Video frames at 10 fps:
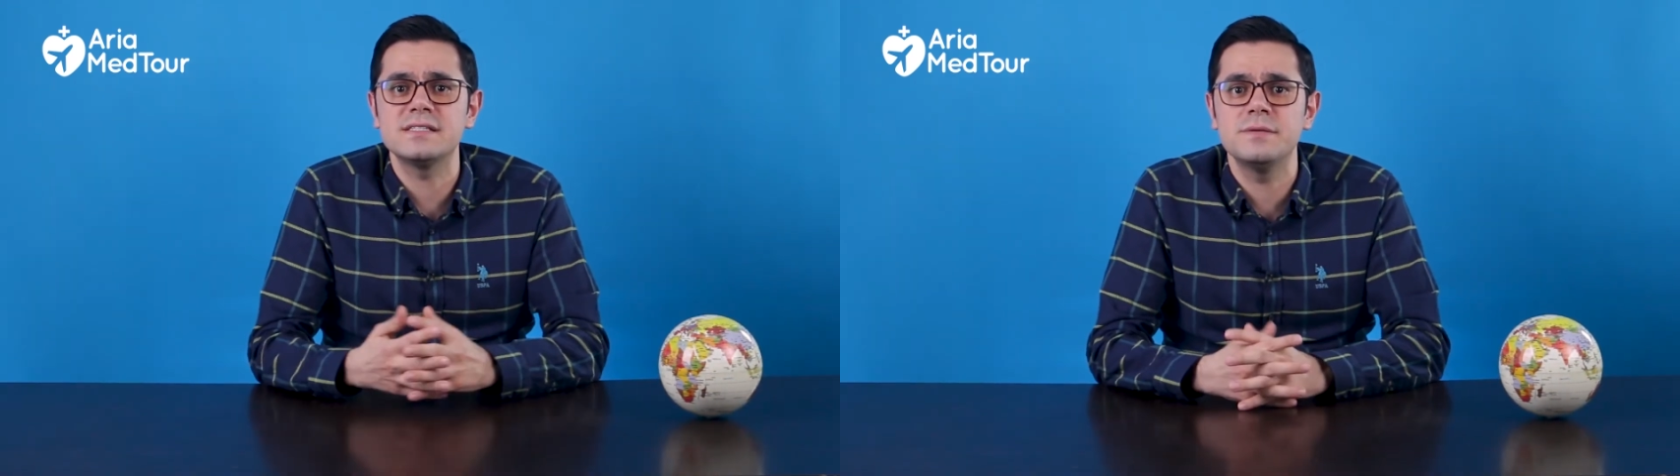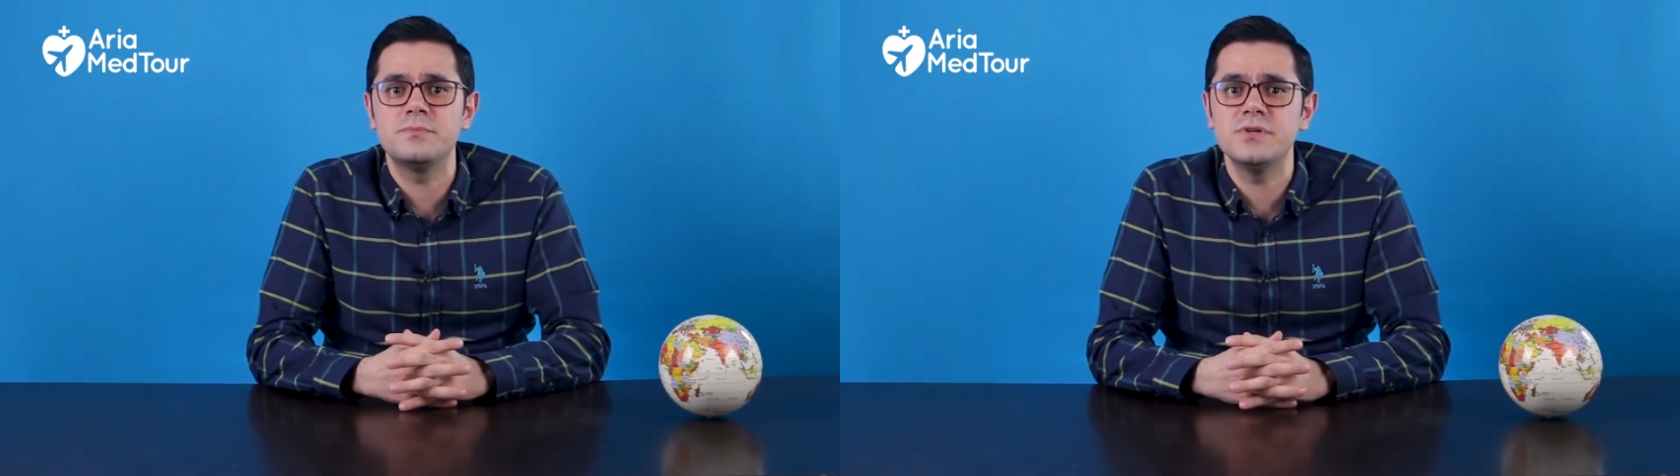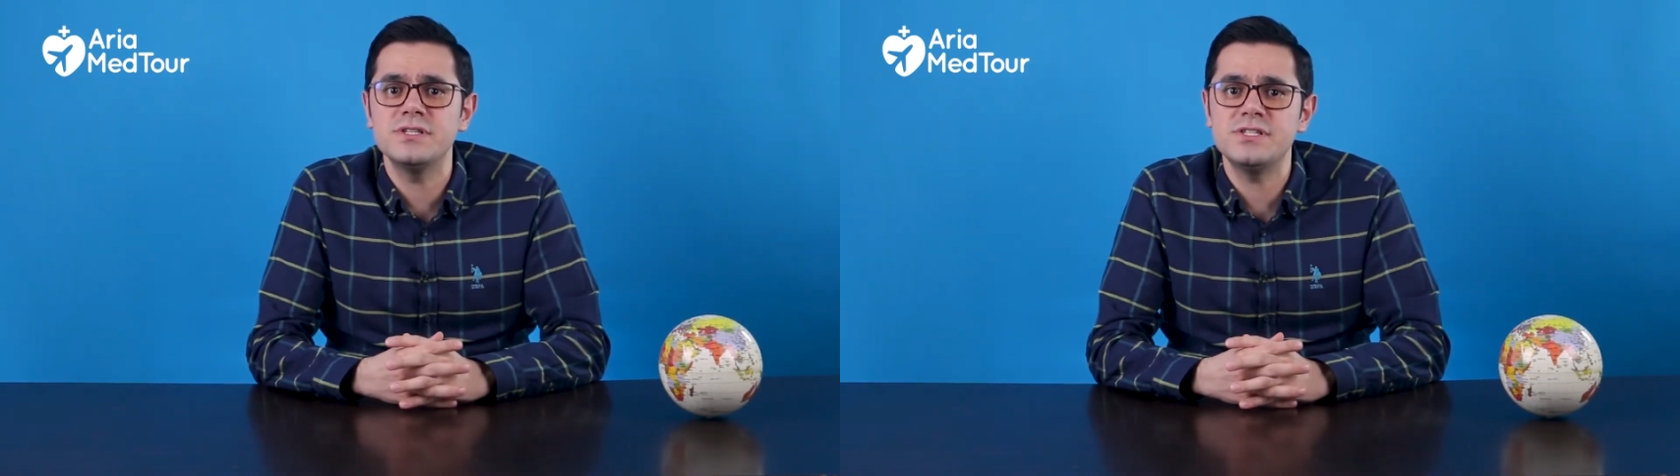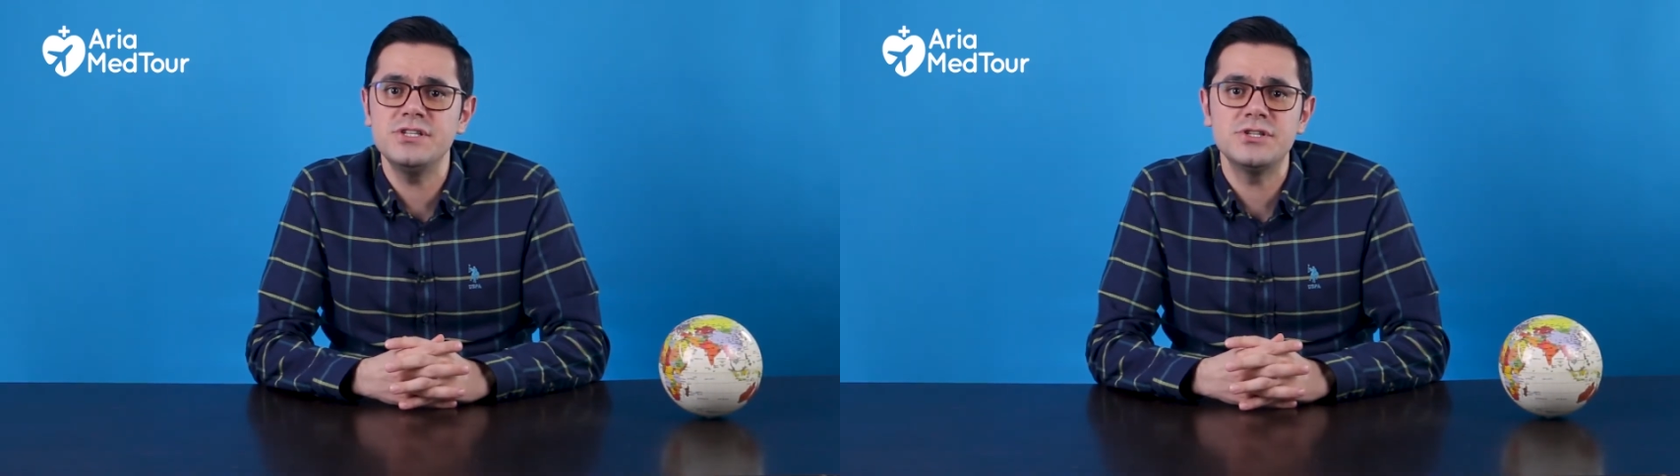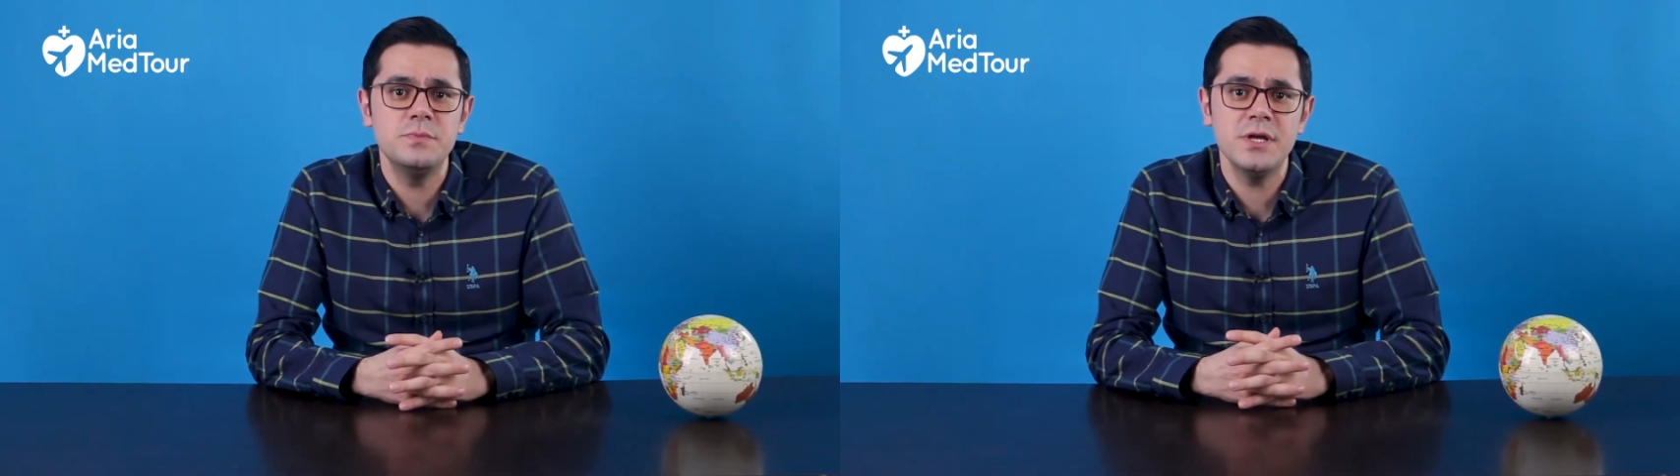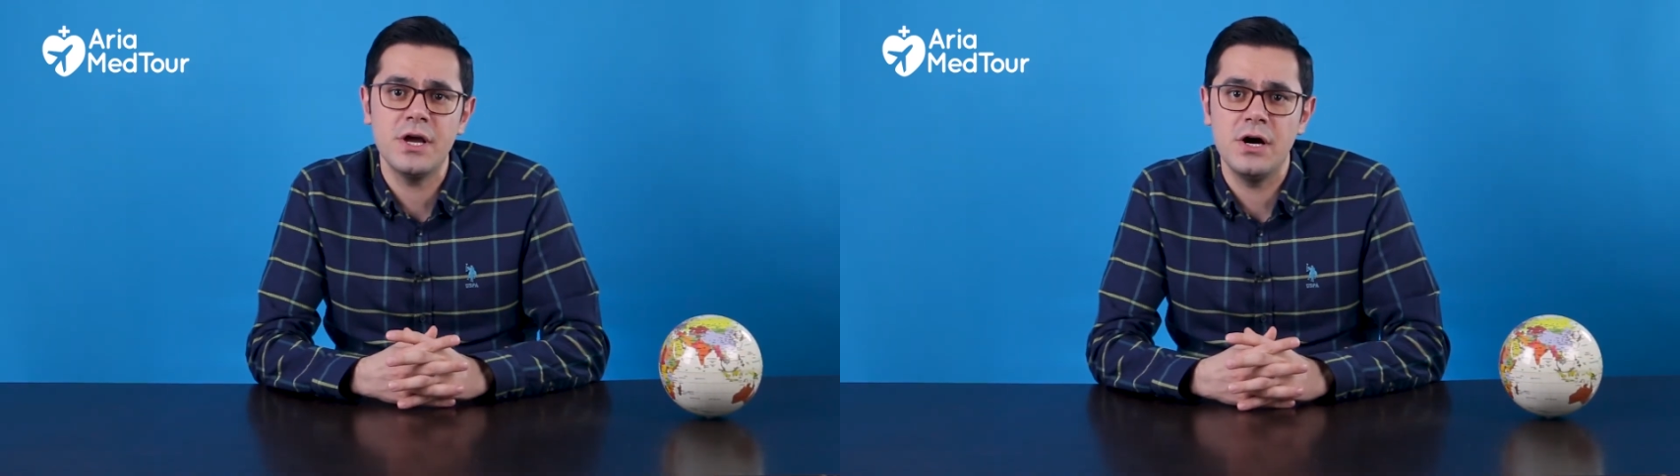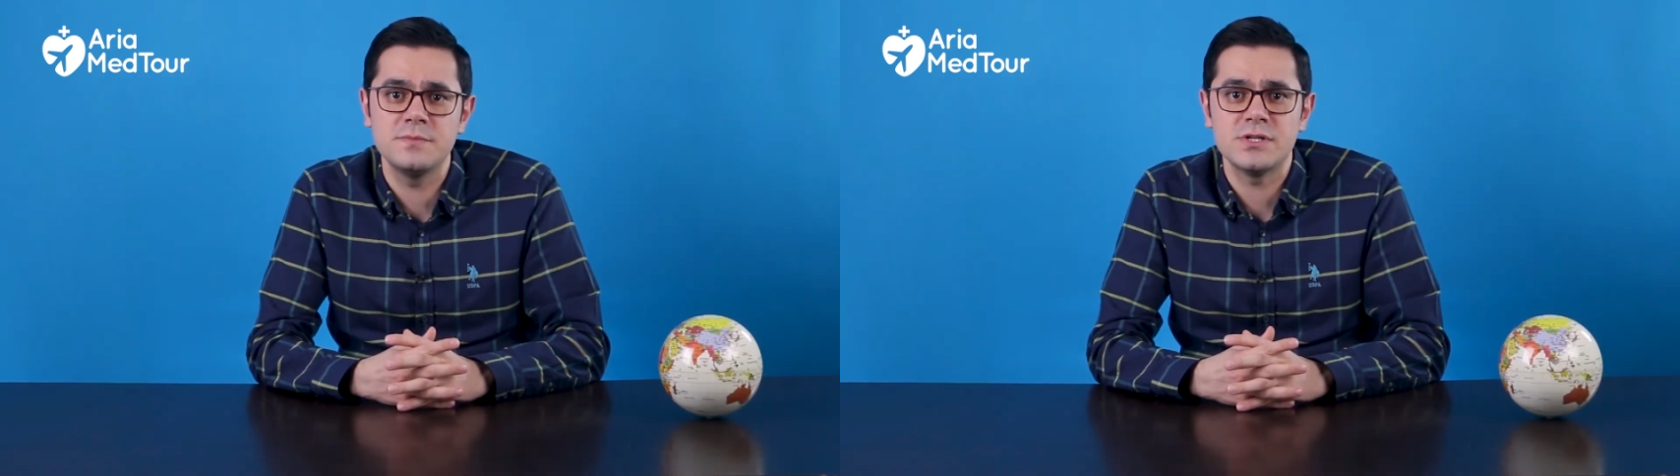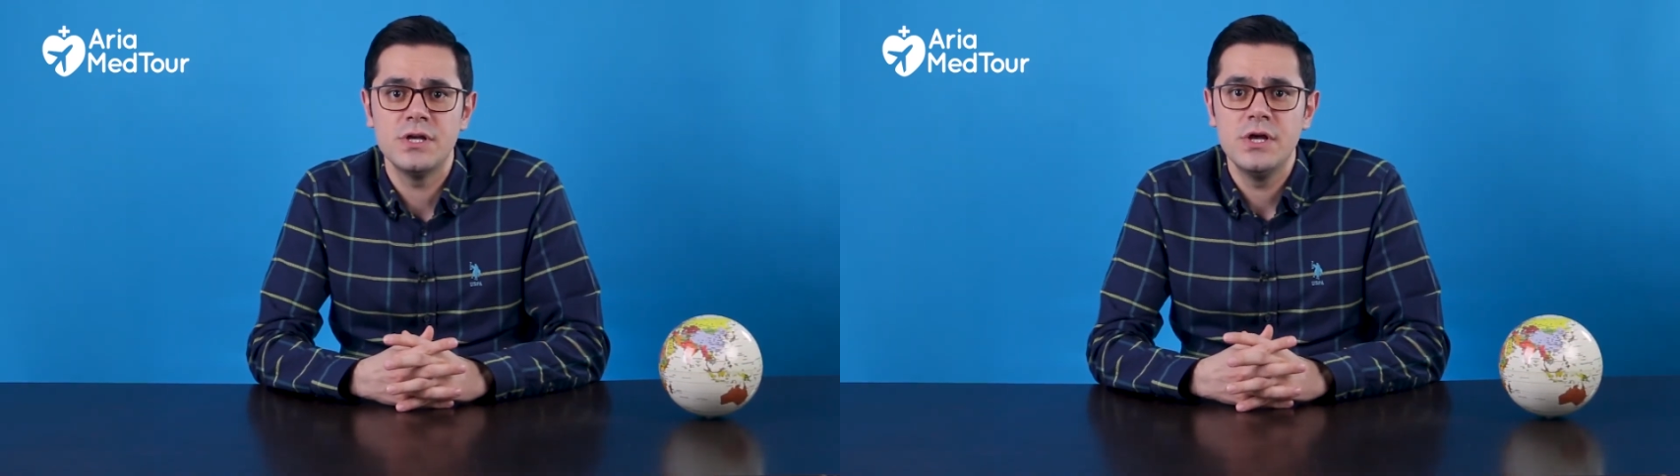the procedure becomes.